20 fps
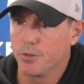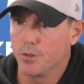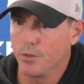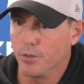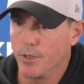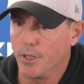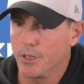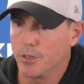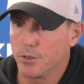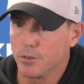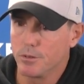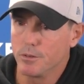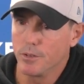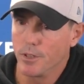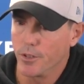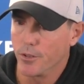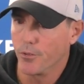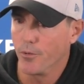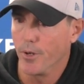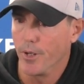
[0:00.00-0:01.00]
So that's
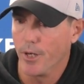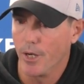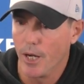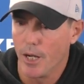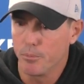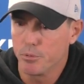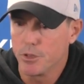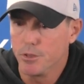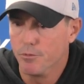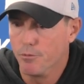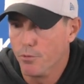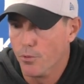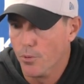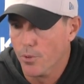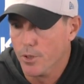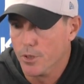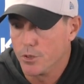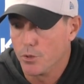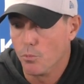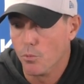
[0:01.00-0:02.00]
a great option
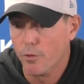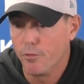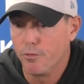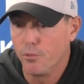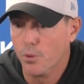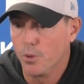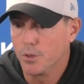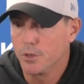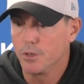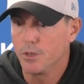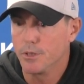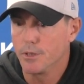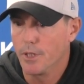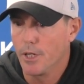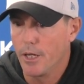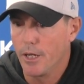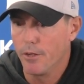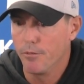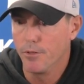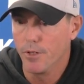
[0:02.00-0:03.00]
for us. And we're fortunate
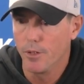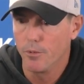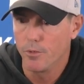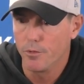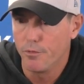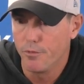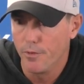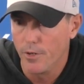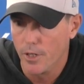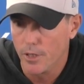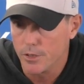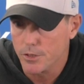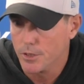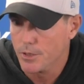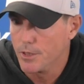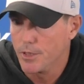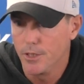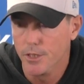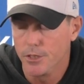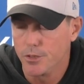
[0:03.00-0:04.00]
to have that with Fox,
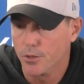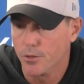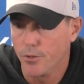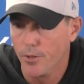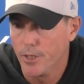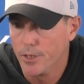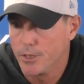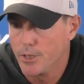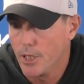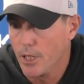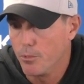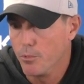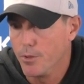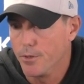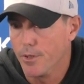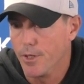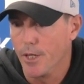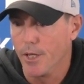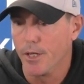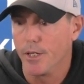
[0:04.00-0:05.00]
and he does a great job
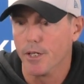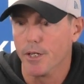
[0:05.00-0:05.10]
with that.